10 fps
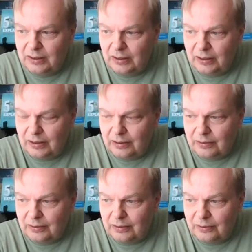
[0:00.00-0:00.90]

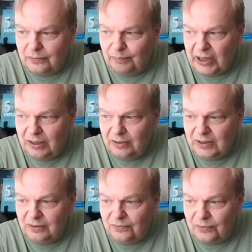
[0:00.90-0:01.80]
kind of
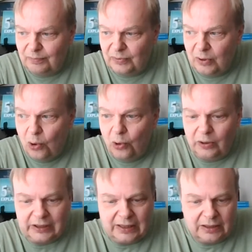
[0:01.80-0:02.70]
benefiting from
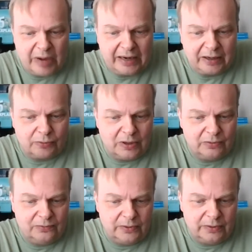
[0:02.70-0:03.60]
all that
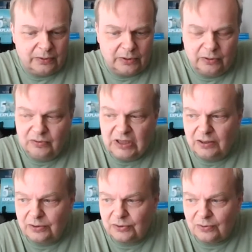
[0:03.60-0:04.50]
background work, the
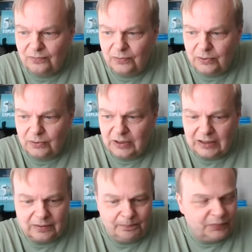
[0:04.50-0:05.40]
years of work
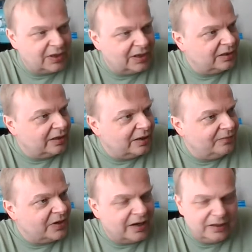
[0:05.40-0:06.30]
that they
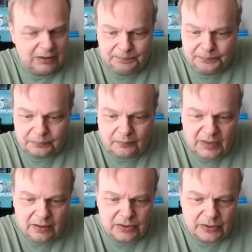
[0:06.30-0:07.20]
have done.
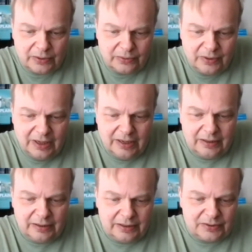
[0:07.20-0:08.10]
So
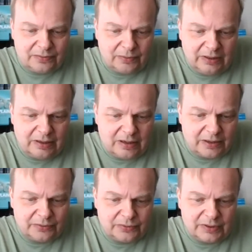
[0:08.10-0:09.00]
it's really
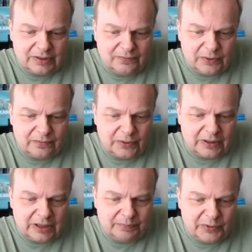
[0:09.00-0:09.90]
hard to see
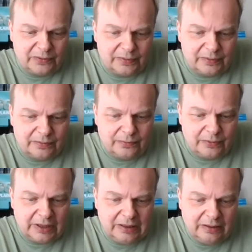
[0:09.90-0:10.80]
what type of
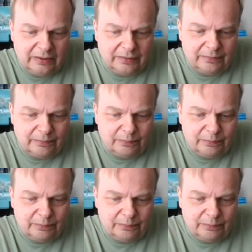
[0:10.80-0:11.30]
real